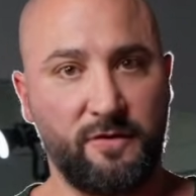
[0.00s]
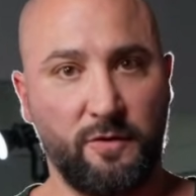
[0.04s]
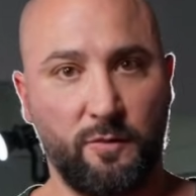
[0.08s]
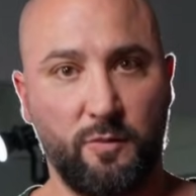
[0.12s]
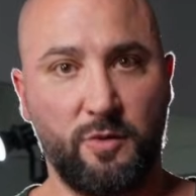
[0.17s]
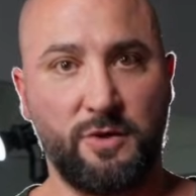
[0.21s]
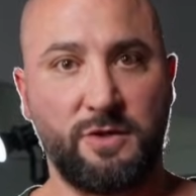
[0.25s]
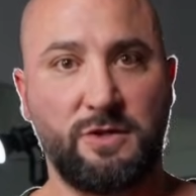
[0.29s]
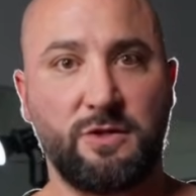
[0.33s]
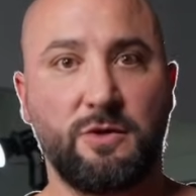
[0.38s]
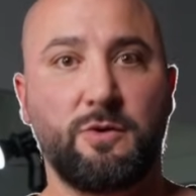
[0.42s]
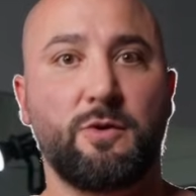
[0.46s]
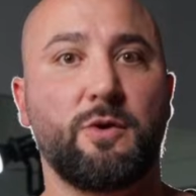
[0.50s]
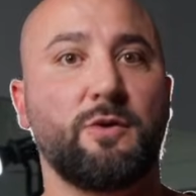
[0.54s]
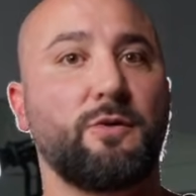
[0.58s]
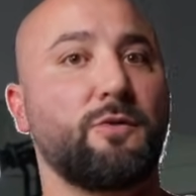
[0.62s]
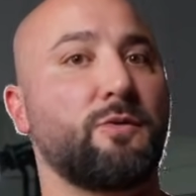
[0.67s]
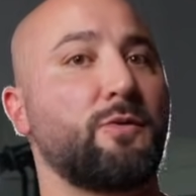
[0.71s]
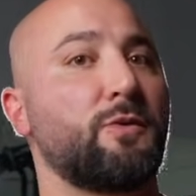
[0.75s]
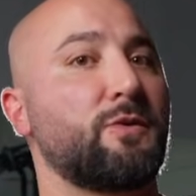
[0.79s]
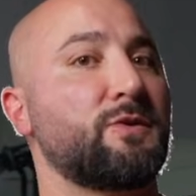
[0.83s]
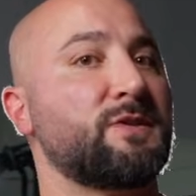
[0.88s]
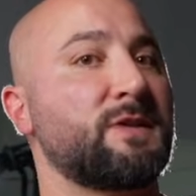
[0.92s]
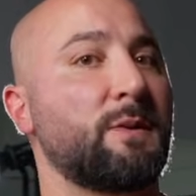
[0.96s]
would do, or
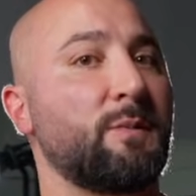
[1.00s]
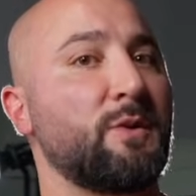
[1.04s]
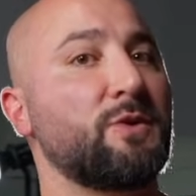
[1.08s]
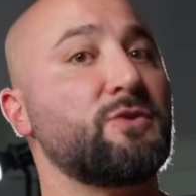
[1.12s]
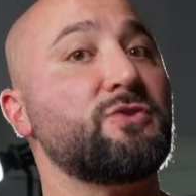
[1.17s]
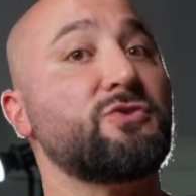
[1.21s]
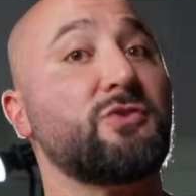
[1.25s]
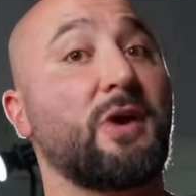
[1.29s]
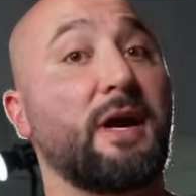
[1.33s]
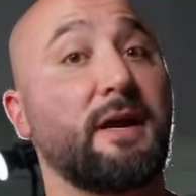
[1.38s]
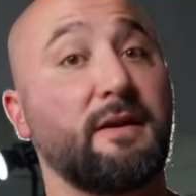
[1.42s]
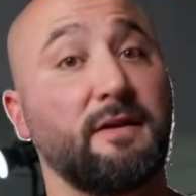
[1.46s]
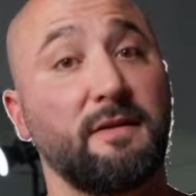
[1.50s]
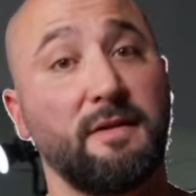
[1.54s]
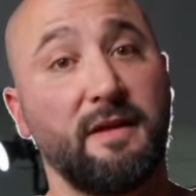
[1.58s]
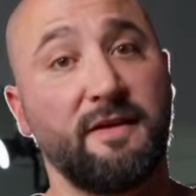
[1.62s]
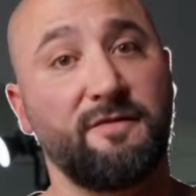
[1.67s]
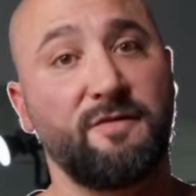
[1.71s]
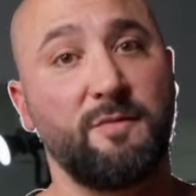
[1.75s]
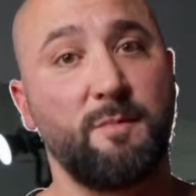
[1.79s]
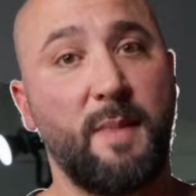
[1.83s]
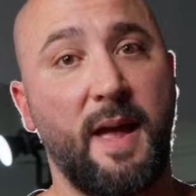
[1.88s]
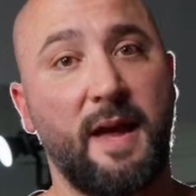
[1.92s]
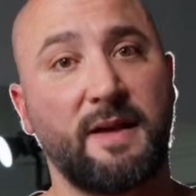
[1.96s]
someone who's trying to
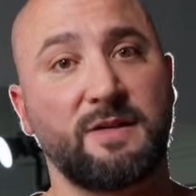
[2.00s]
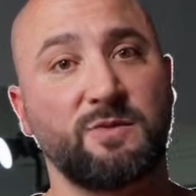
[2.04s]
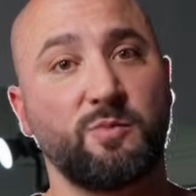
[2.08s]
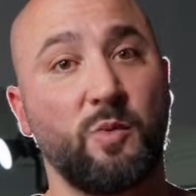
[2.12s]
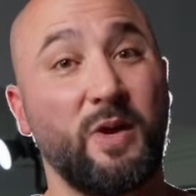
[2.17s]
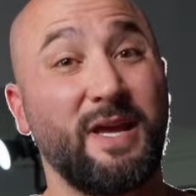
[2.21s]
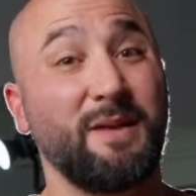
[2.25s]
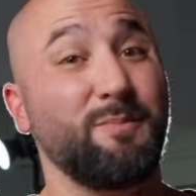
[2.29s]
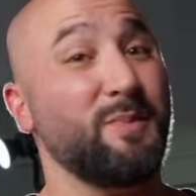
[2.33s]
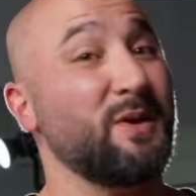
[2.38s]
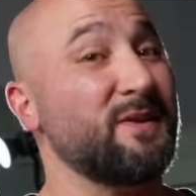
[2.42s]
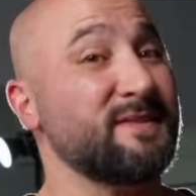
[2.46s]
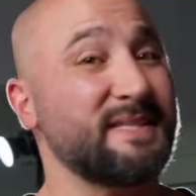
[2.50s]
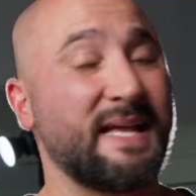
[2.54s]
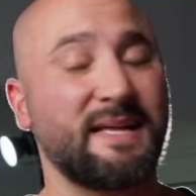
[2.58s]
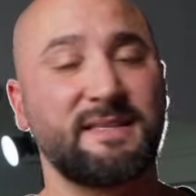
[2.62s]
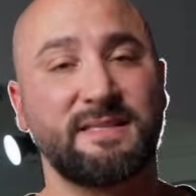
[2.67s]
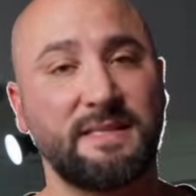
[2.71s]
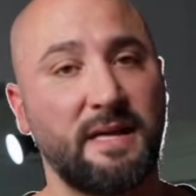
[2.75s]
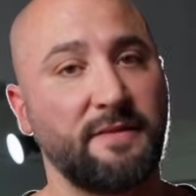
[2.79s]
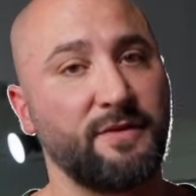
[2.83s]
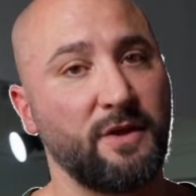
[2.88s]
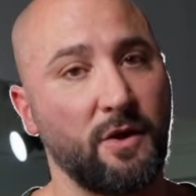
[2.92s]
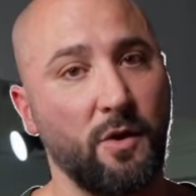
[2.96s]
lift max weight, because that's
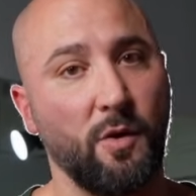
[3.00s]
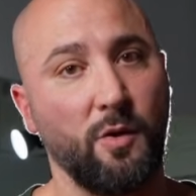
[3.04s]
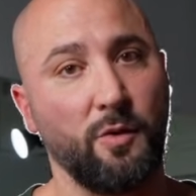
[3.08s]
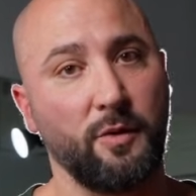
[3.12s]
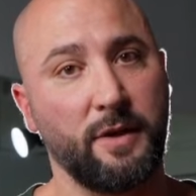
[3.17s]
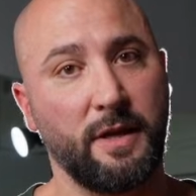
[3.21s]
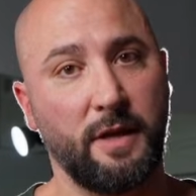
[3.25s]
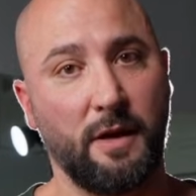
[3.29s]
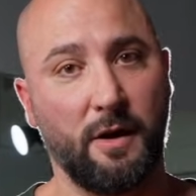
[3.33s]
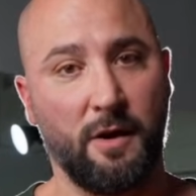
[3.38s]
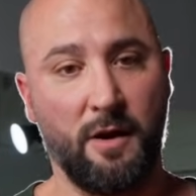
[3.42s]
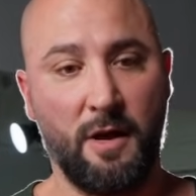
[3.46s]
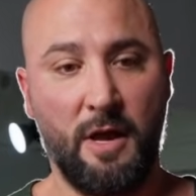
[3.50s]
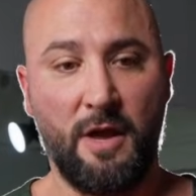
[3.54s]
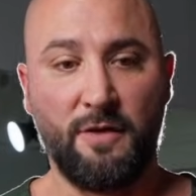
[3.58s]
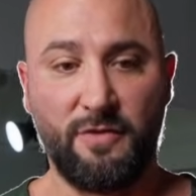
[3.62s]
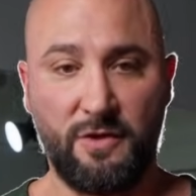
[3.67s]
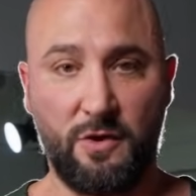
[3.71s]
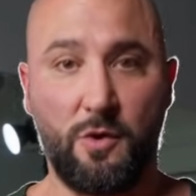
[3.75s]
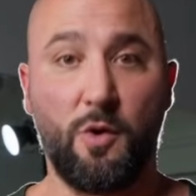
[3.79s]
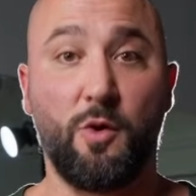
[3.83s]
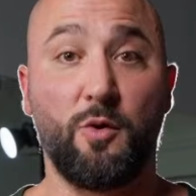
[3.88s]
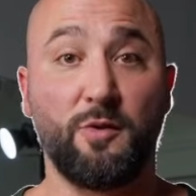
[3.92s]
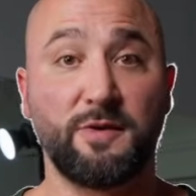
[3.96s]
not the goal here. The
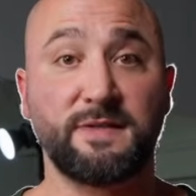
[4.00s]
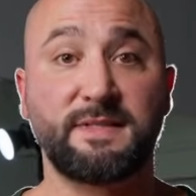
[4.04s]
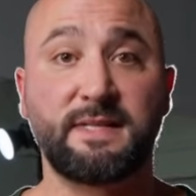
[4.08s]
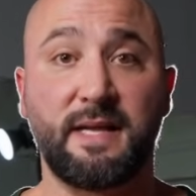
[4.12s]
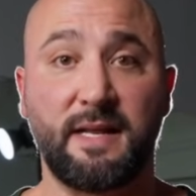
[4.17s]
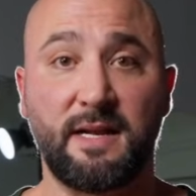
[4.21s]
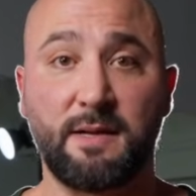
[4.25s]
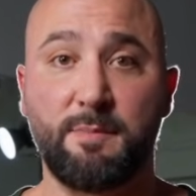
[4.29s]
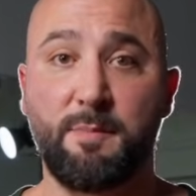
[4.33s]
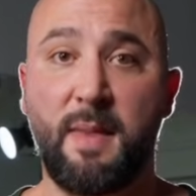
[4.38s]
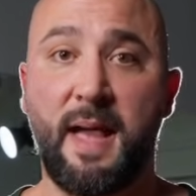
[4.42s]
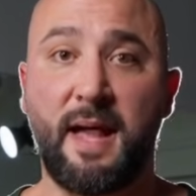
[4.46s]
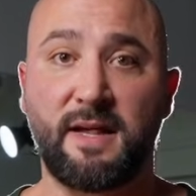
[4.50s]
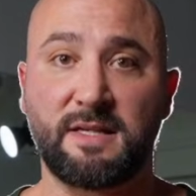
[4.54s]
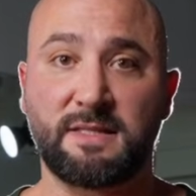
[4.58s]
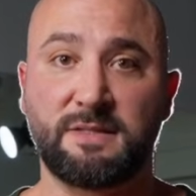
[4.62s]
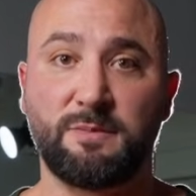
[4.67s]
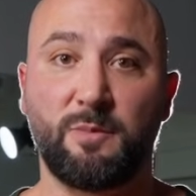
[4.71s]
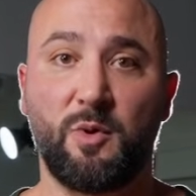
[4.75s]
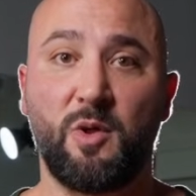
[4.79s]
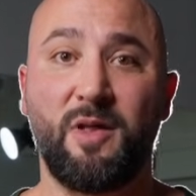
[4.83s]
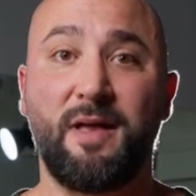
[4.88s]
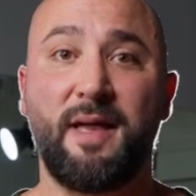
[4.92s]
goal is getting maximal